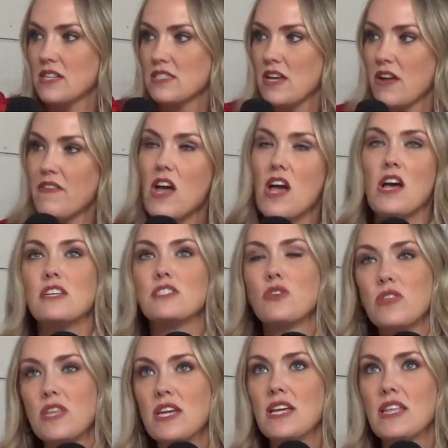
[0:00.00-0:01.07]
of stuff. So
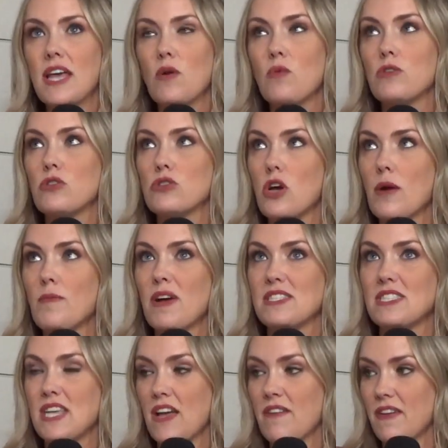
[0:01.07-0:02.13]
then, like when you're talking about
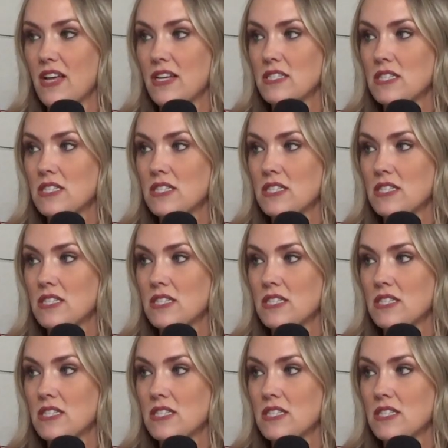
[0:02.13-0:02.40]
savings,